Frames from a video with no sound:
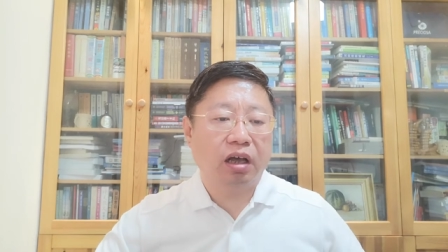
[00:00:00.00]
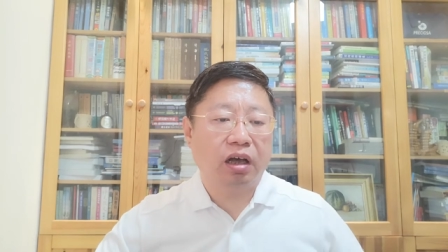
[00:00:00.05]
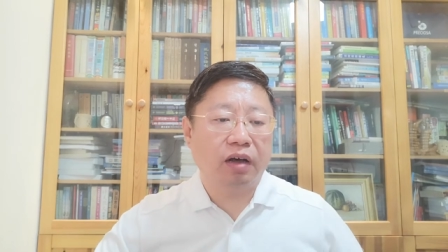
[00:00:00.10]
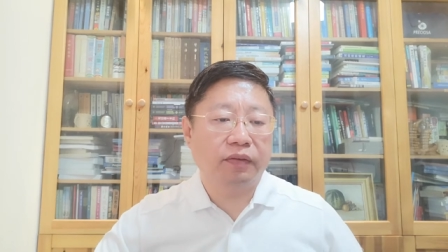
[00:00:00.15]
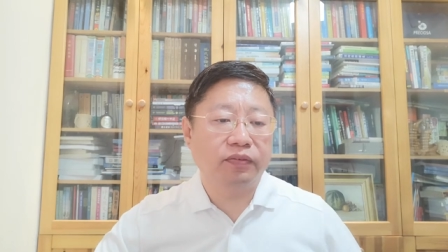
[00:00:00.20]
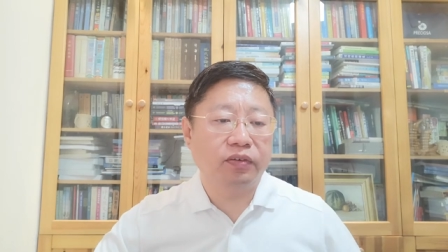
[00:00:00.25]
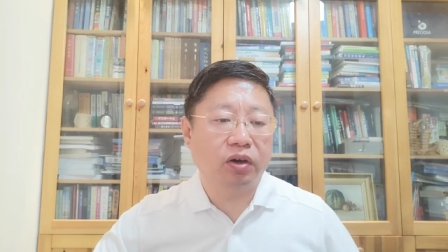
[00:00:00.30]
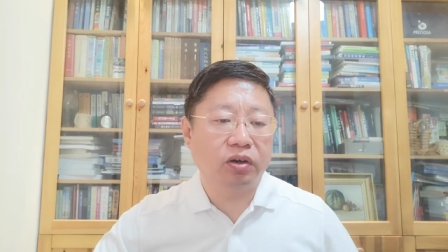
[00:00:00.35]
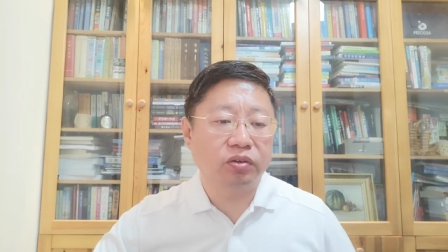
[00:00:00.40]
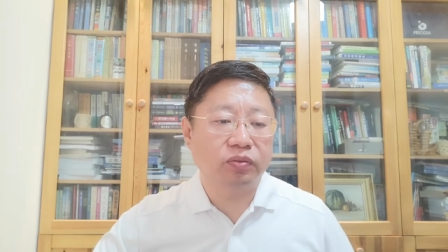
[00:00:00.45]

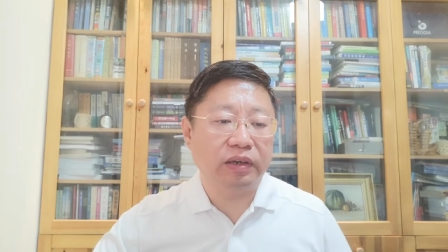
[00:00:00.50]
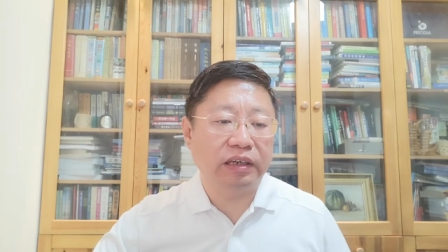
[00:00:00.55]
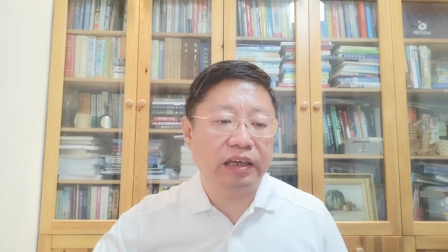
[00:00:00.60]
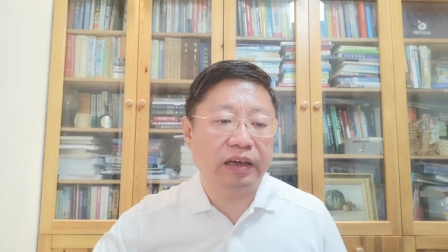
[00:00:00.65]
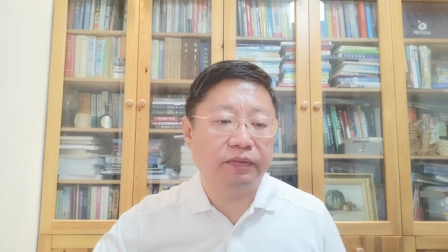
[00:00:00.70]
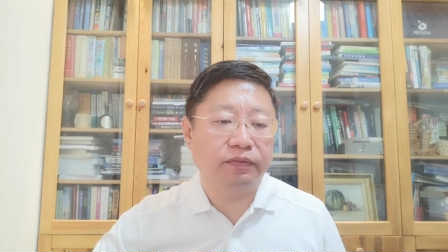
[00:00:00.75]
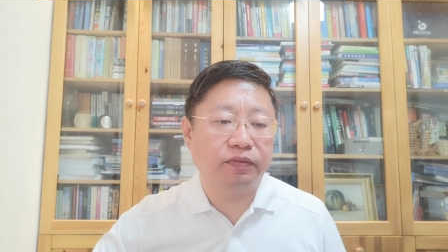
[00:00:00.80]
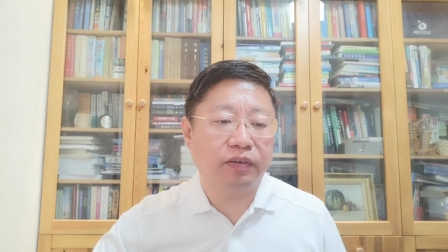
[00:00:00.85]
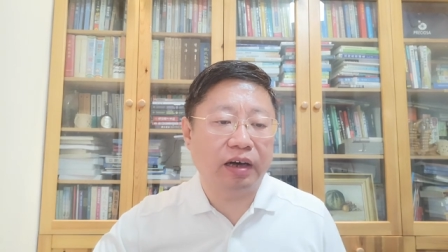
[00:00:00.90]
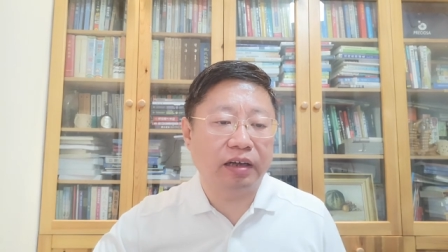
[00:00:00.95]
Of course, we
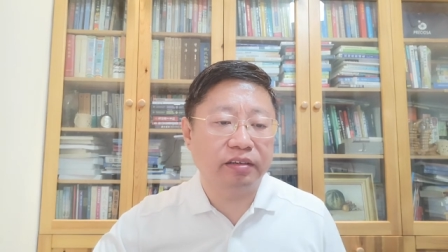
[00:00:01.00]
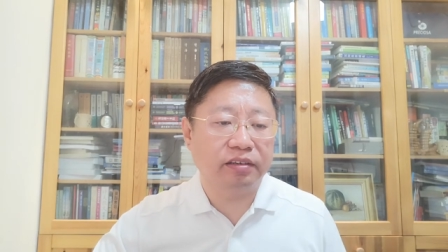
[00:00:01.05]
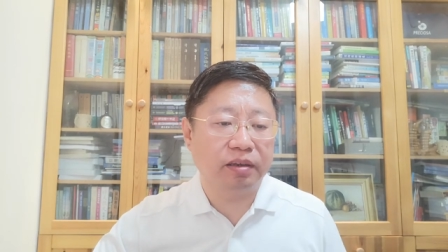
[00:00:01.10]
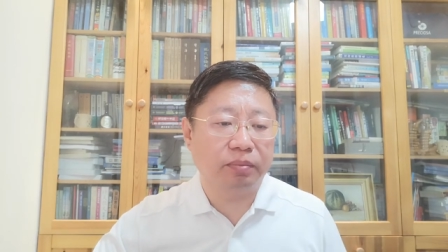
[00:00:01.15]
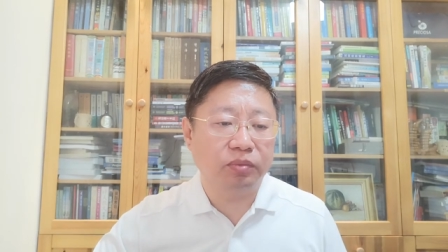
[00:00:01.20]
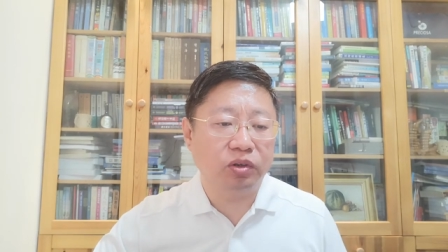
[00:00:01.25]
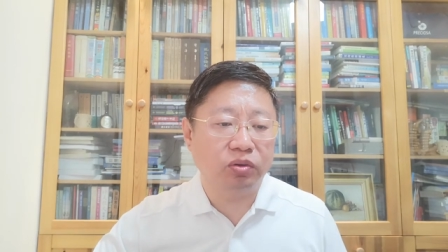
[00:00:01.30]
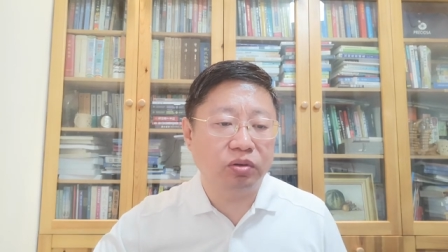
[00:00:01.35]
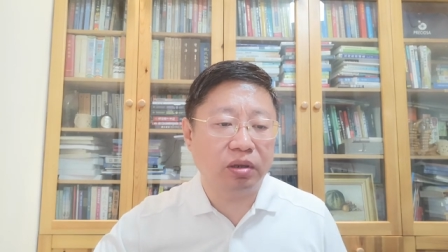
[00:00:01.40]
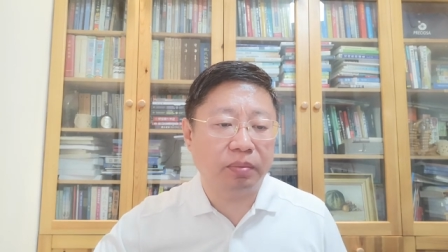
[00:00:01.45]
can find
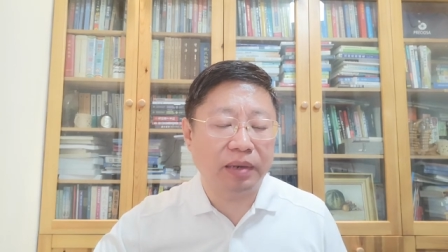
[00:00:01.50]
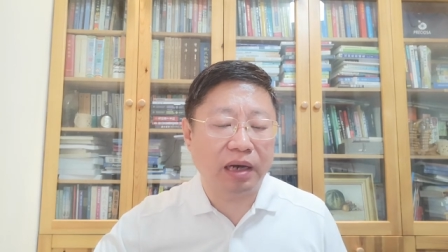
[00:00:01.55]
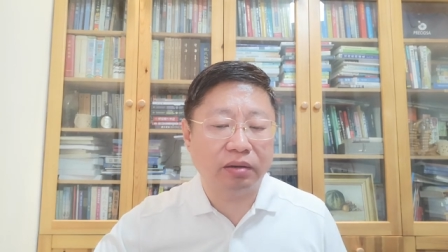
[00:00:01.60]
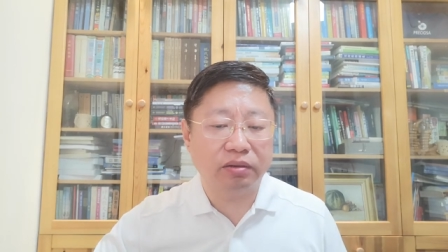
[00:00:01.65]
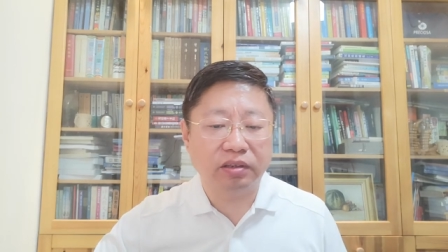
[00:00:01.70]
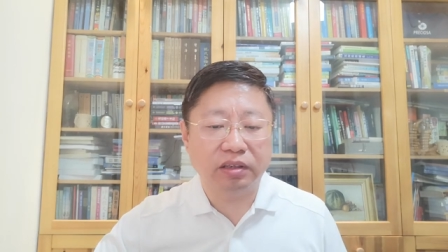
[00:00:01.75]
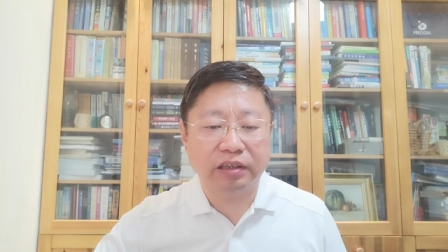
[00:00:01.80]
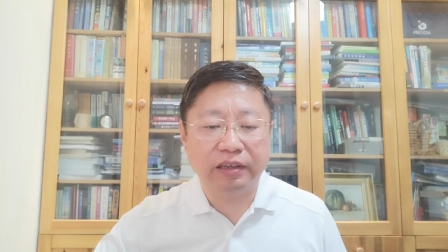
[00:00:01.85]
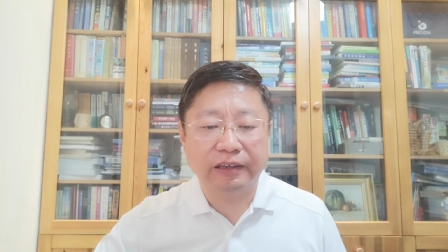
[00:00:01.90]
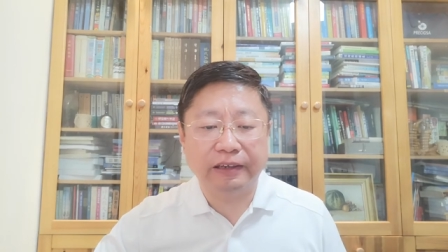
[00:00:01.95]
some news
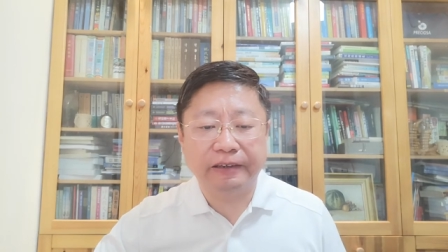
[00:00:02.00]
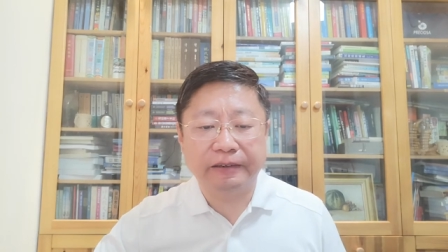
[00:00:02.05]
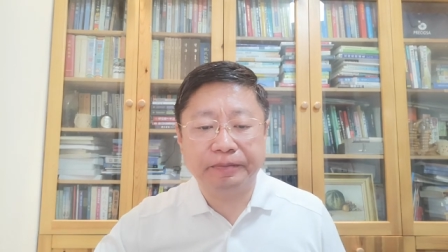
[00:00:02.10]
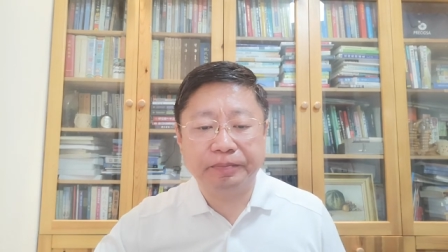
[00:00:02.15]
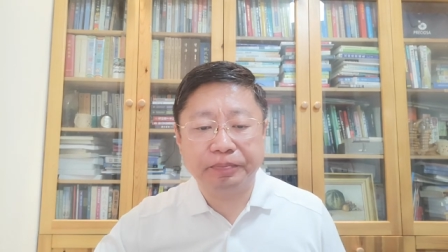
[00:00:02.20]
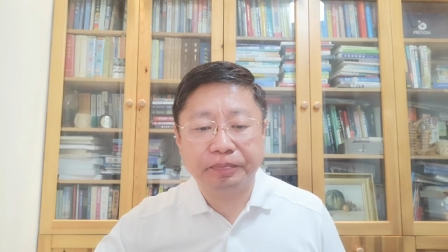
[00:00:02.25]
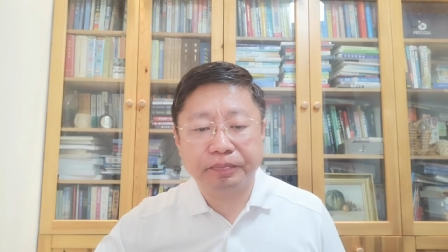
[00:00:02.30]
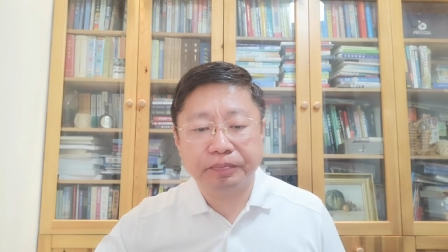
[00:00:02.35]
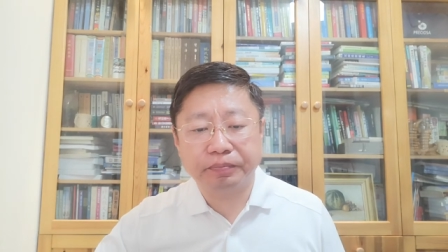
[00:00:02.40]
about the.